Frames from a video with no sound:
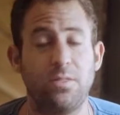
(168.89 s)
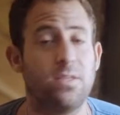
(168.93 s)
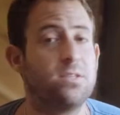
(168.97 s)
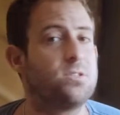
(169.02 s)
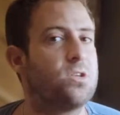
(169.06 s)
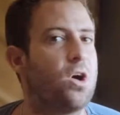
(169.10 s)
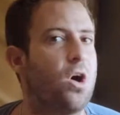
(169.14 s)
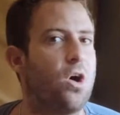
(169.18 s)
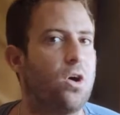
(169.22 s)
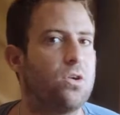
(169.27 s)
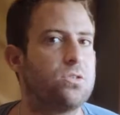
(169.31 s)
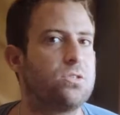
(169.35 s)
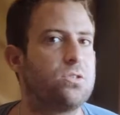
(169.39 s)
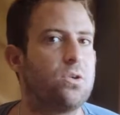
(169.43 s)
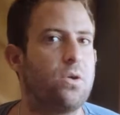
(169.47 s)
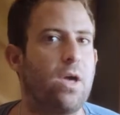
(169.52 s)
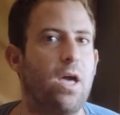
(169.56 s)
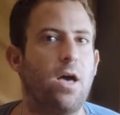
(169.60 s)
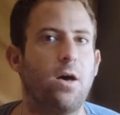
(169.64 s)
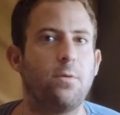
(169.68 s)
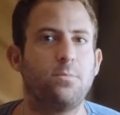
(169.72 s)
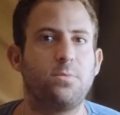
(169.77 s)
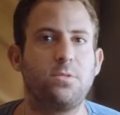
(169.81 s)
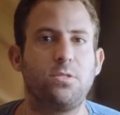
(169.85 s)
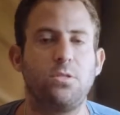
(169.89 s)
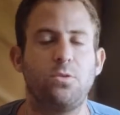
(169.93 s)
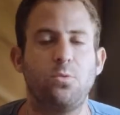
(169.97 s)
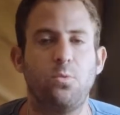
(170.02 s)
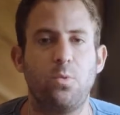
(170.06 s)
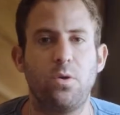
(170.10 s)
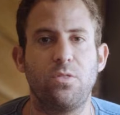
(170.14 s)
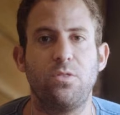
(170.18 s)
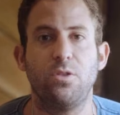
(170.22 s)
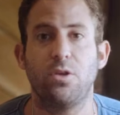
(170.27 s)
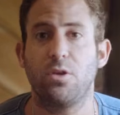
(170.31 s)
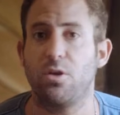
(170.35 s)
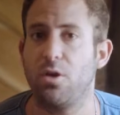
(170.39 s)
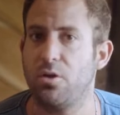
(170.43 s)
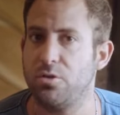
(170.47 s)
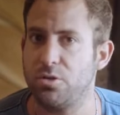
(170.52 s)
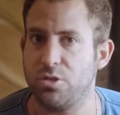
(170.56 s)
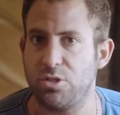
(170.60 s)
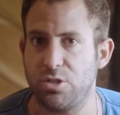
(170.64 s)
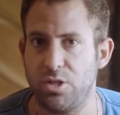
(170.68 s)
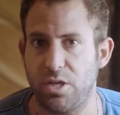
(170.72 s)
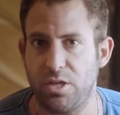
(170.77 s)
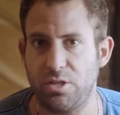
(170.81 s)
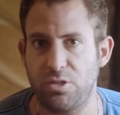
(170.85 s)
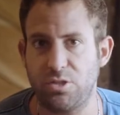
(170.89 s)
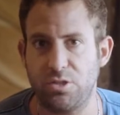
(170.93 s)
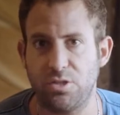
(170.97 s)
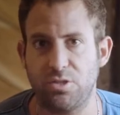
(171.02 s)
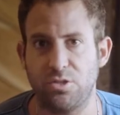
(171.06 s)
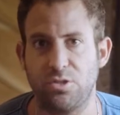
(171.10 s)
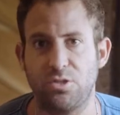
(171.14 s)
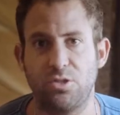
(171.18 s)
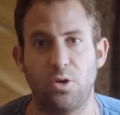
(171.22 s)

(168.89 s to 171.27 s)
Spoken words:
This also helps you with negotiation.